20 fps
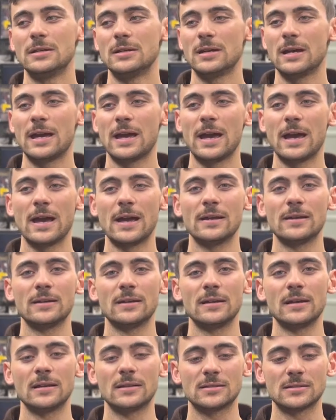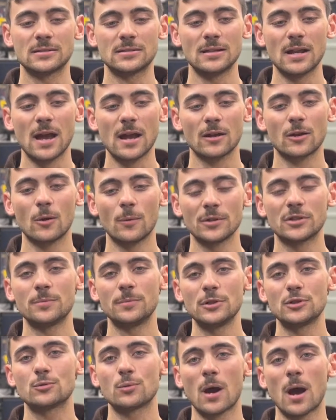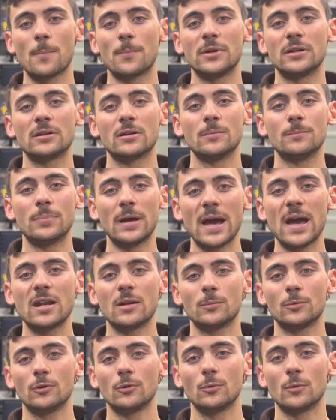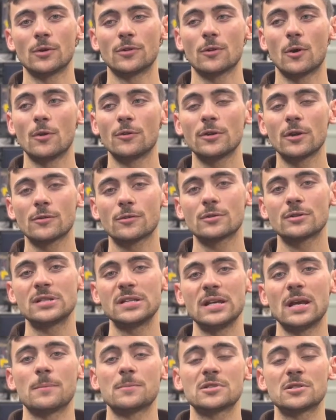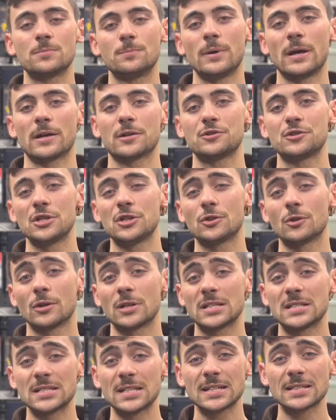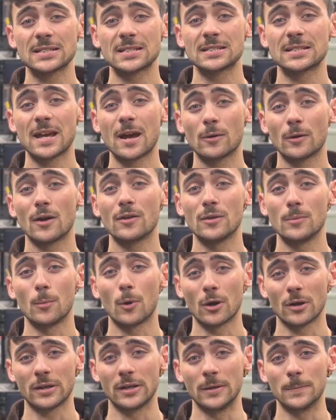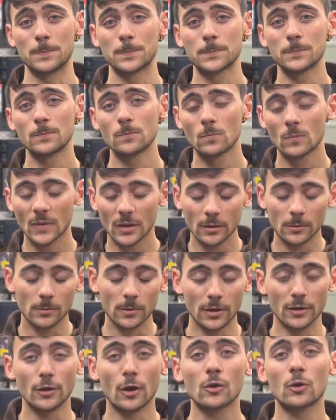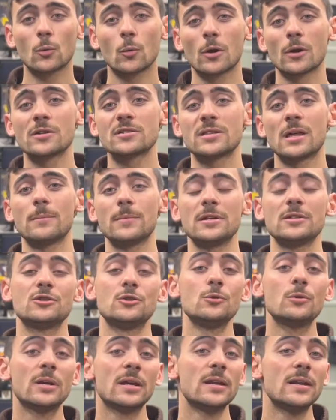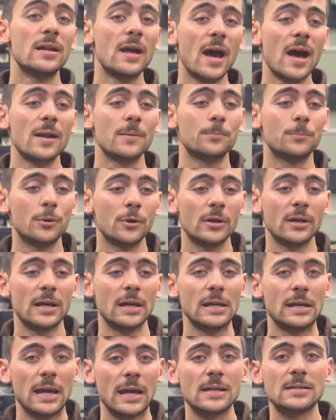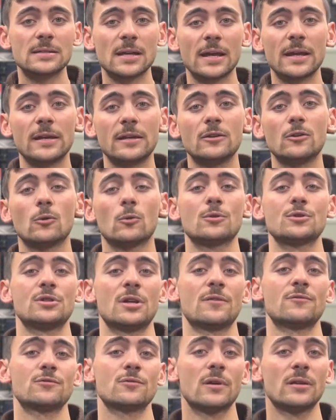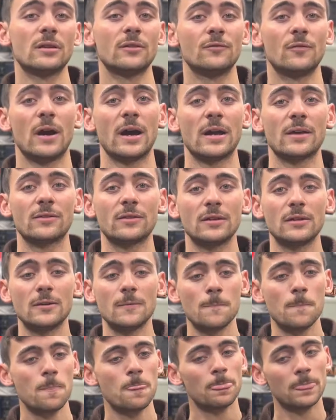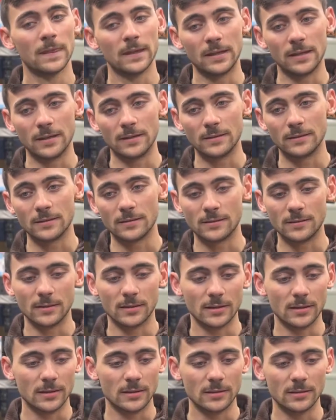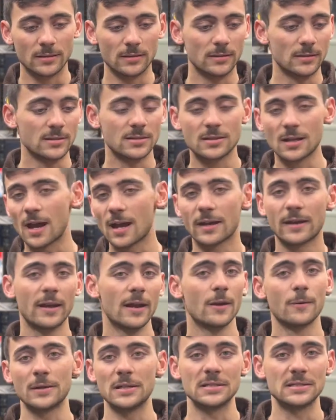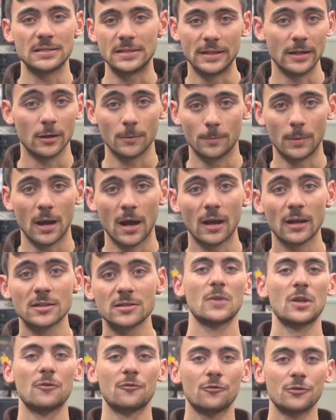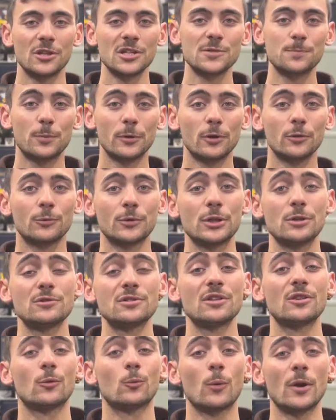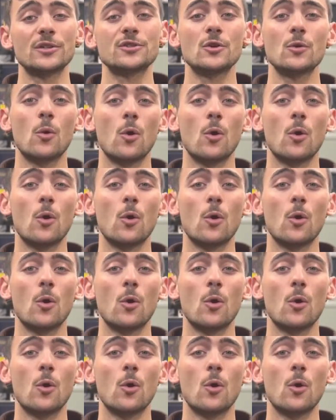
and it's not going to be drop-in compatible with all the other TM Spec G36s out on the market. In other words, that means you cannot put a Gate Titan or Jefftron Leviathan in the stock ARES gearbox. For this build, we're using the Retro